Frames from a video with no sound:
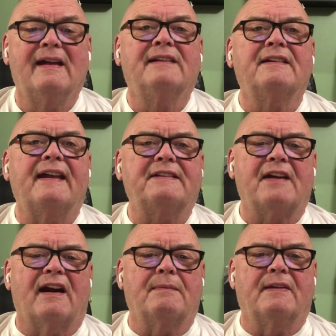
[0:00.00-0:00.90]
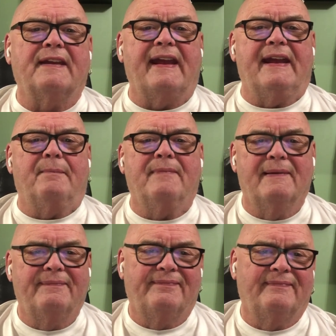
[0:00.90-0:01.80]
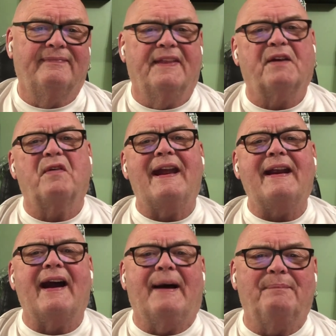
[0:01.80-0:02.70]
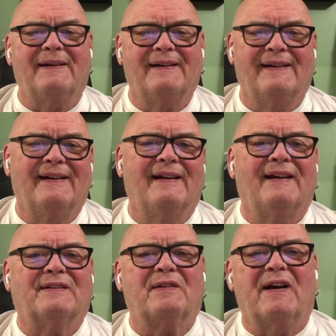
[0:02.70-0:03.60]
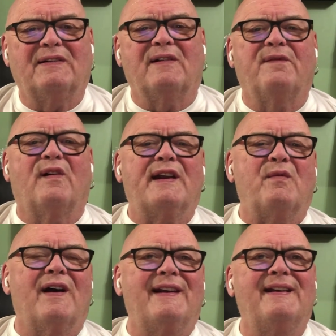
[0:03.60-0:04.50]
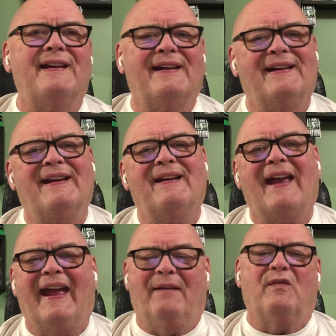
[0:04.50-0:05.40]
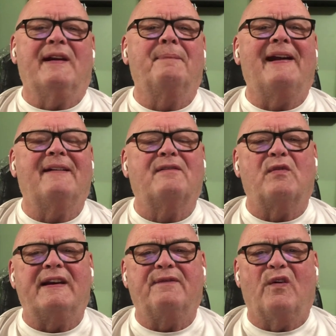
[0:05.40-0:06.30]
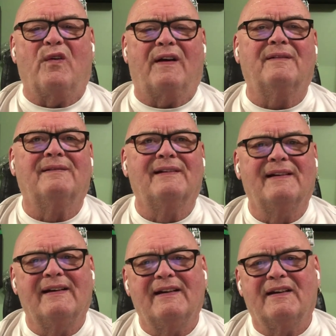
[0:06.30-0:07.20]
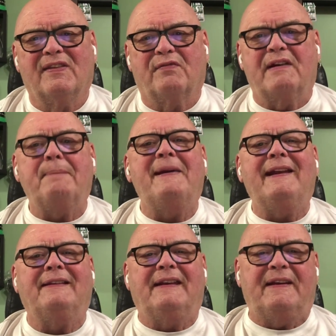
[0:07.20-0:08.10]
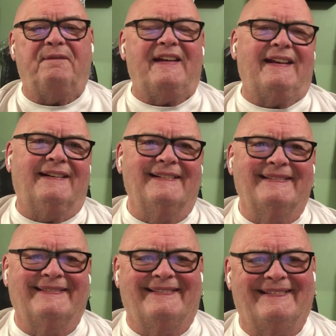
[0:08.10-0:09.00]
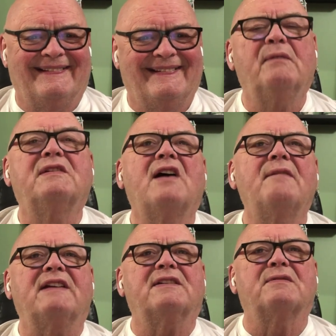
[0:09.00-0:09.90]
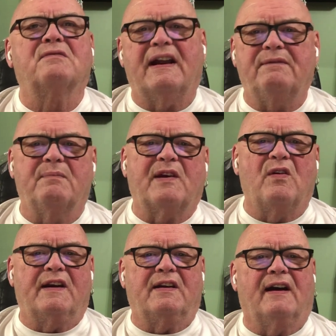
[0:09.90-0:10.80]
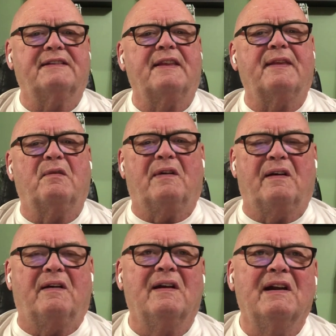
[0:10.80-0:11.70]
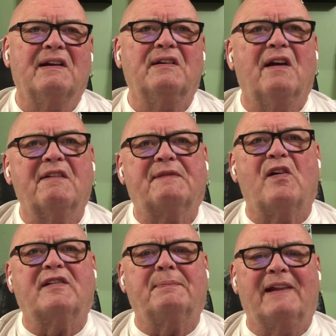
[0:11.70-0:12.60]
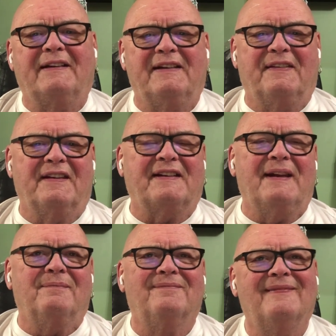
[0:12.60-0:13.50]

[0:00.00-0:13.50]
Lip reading: So let's talk about the game. The Grey Cup. Toronto 41 at Winnipeg 24. Three-peat defeat. It was obvious right from the coin toss that there were nervous folks aplenty in this game.